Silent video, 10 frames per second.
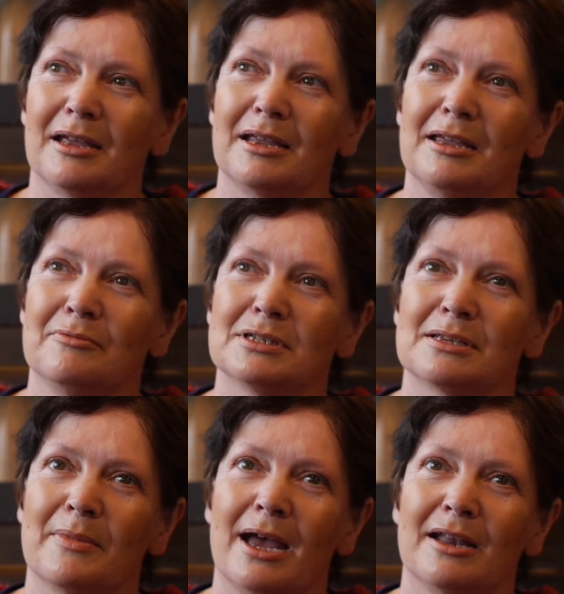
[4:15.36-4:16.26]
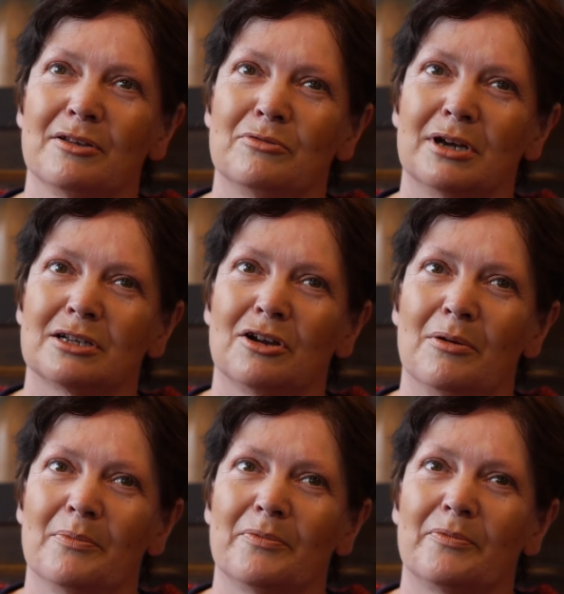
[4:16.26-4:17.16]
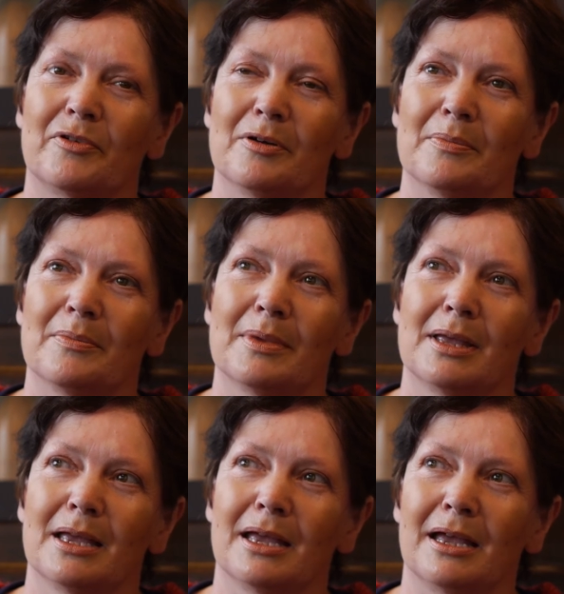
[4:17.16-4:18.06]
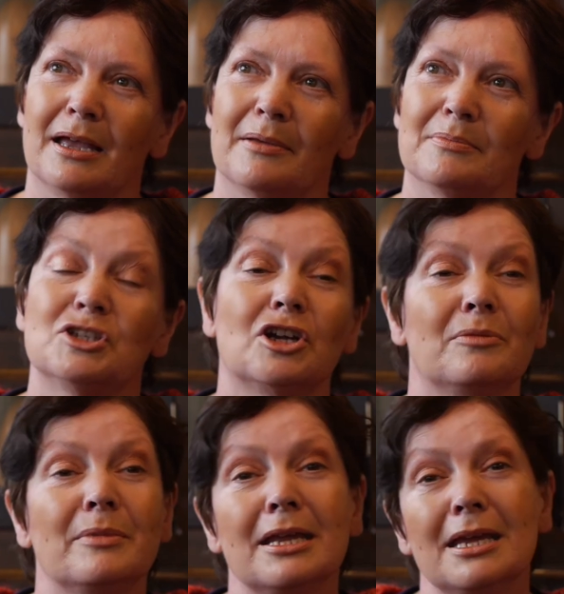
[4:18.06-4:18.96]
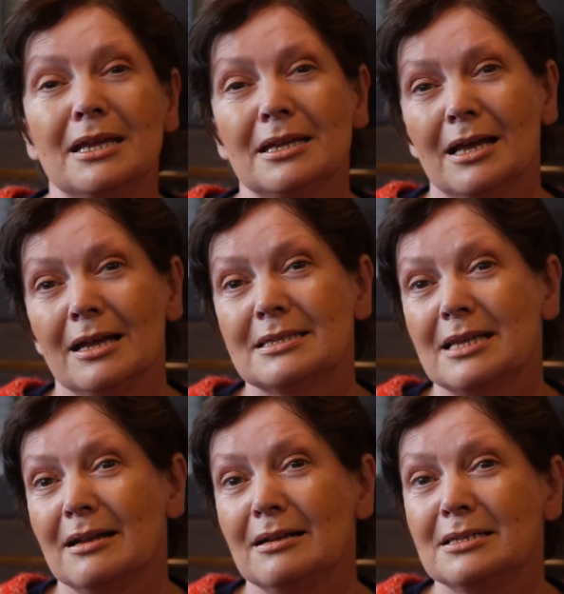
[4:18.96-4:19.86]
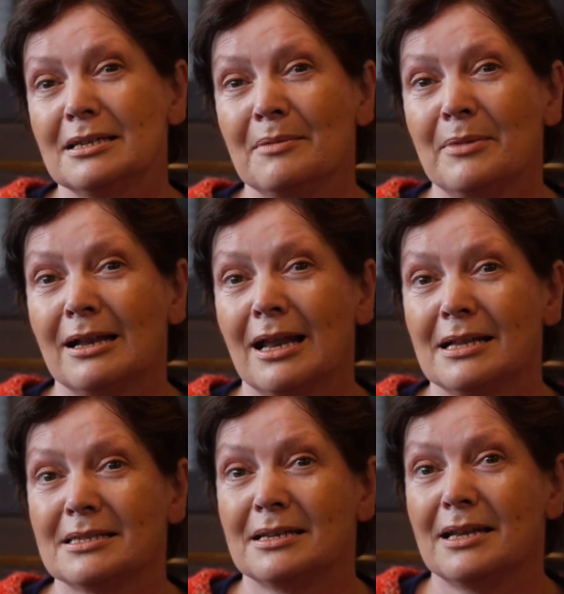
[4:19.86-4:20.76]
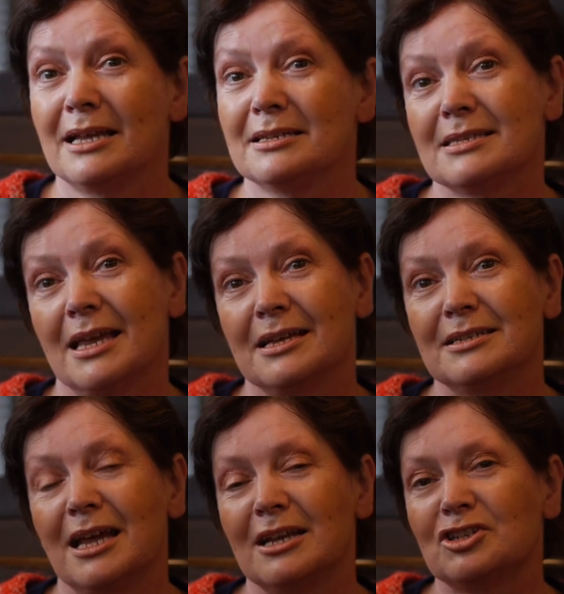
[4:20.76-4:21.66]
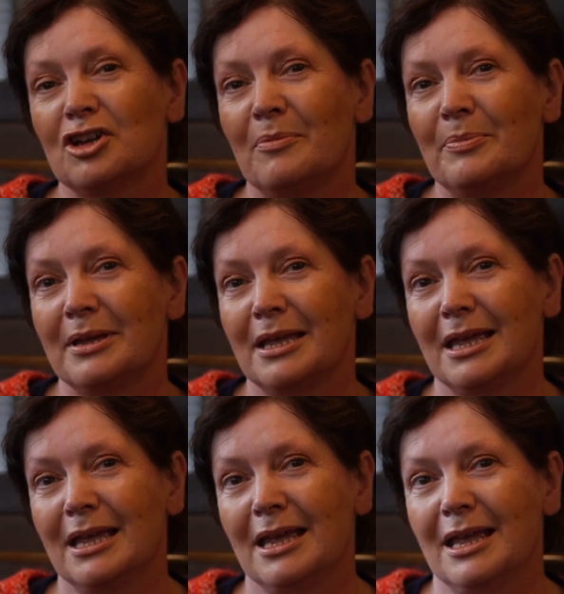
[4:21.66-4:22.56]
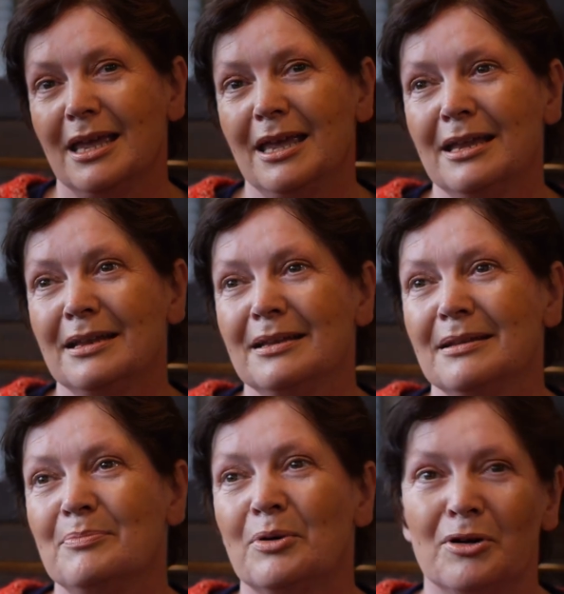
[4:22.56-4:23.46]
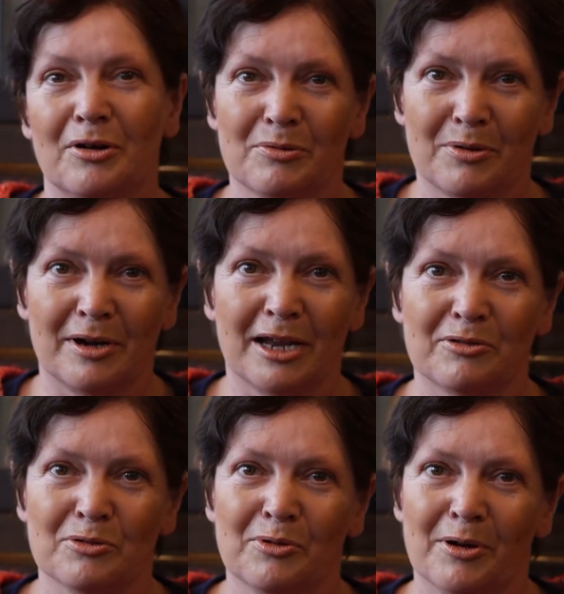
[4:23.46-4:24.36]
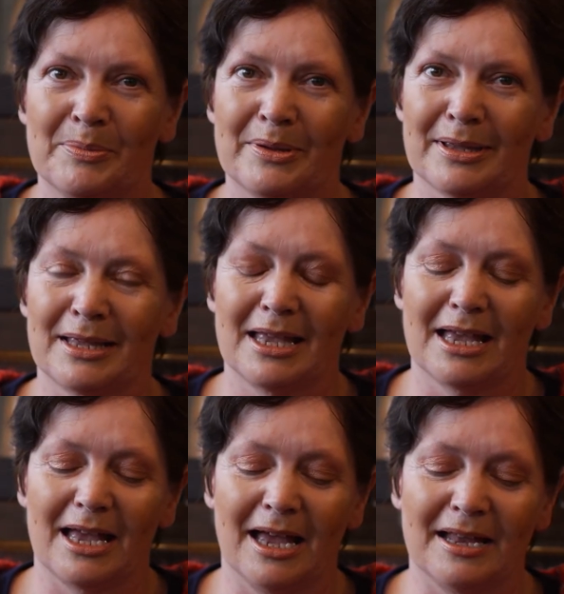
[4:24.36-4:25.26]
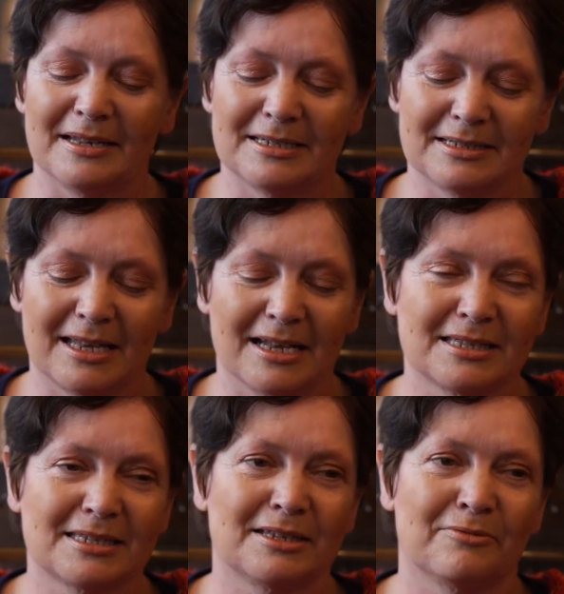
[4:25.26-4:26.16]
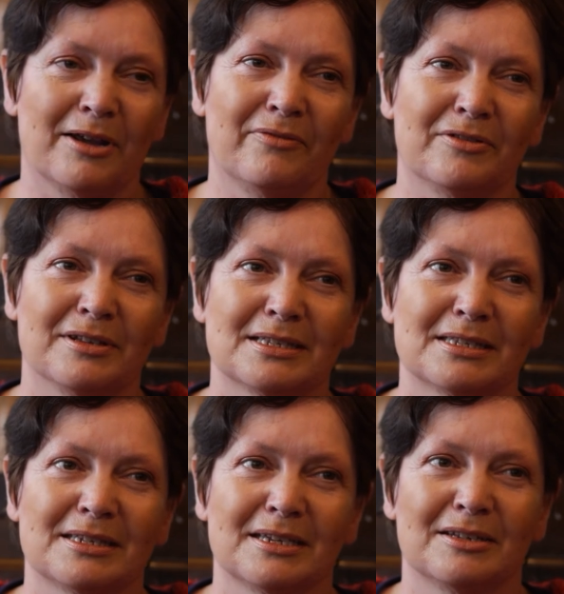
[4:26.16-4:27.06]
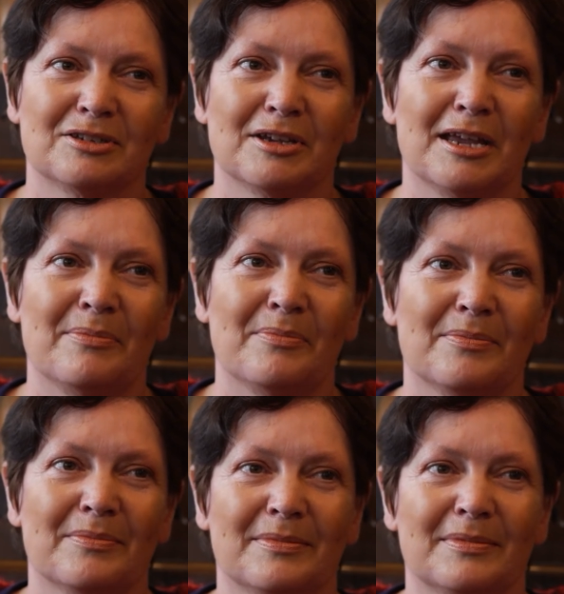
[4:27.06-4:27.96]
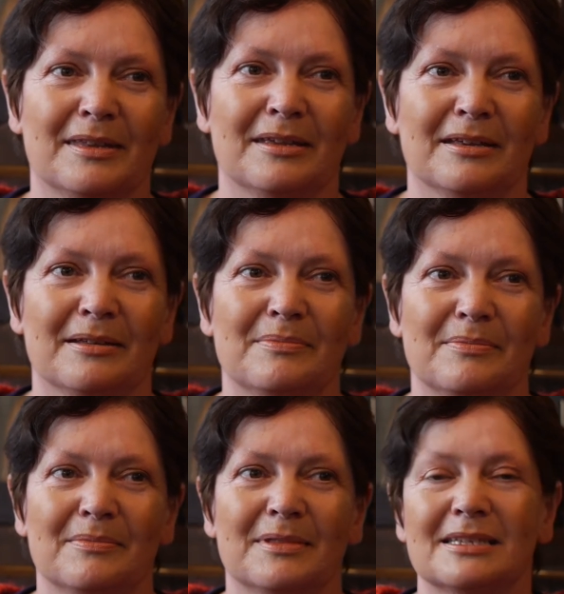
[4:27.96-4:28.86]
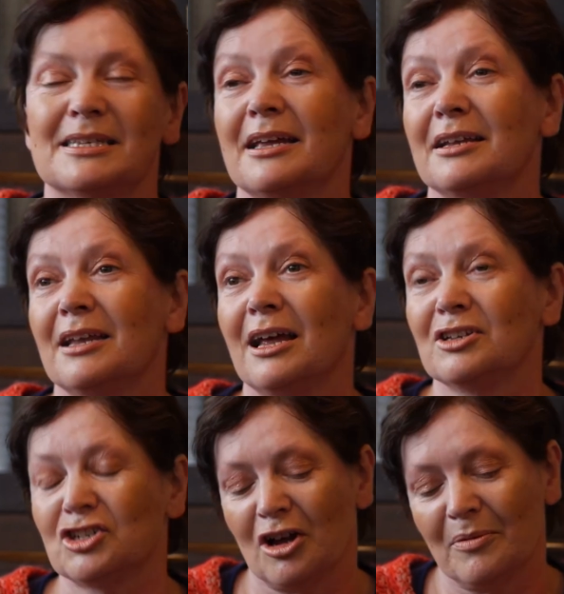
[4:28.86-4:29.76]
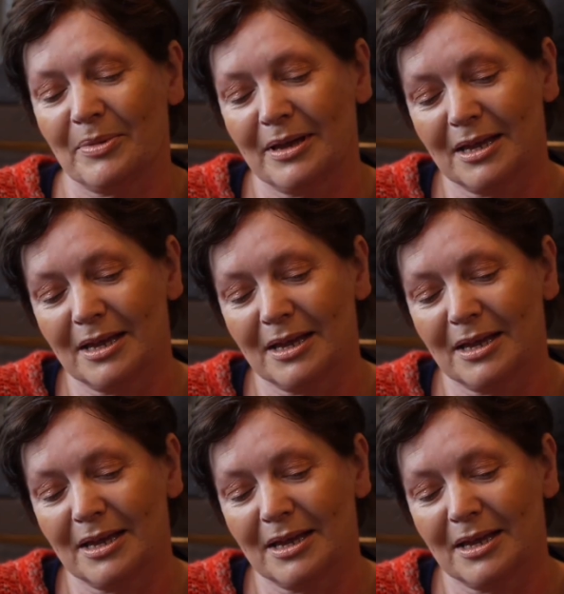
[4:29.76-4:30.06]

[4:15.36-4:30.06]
he was a man who had come from Germany and settled in the Midlands and had a second-hand shop in Burr, where I grew up, and that's the reference to him, the second-hand shop.